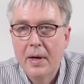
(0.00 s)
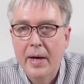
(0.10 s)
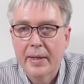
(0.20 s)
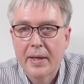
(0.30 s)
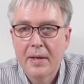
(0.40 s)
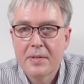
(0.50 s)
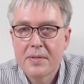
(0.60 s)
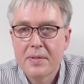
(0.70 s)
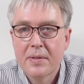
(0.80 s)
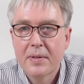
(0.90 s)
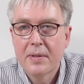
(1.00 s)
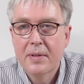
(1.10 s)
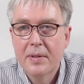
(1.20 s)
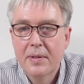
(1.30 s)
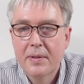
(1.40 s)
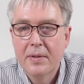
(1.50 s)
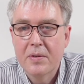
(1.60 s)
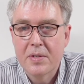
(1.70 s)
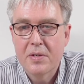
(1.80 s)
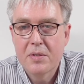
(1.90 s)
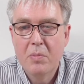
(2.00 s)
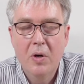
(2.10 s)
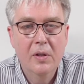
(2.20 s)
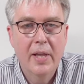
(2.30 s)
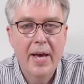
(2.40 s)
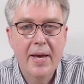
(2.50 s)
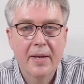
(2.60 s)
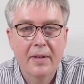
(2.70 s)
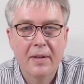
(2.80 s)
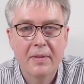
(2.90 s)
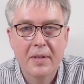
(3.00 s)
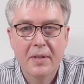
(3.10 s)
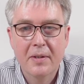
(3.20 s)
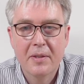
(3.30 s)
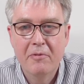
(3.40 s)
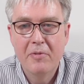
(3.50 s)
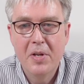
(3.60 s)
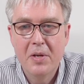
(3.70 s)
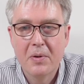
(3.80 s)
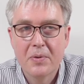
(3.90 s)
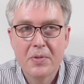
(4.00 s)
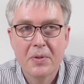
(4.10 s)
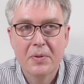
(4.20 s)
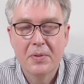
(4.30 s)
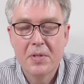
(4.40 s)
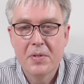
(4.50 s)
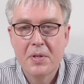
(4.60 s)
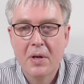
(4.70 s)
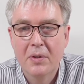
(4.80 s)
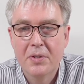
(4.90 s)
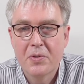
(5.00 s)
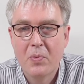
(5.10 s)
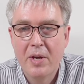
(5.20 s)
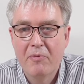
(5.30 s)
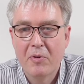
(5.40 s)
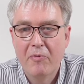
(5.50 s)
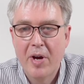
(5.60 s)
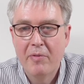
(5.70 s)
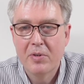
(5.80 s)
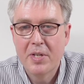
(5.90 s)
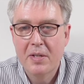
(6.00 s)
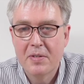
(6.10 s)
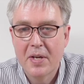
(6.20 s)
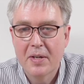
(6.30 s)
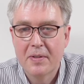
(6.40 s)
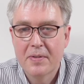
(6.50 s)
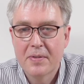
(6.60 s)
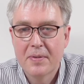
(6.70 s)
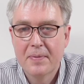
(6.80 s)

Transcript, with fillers: I guess there's a small lag in the, uh, the video, so just, I'll just wait for five or 10 seconds.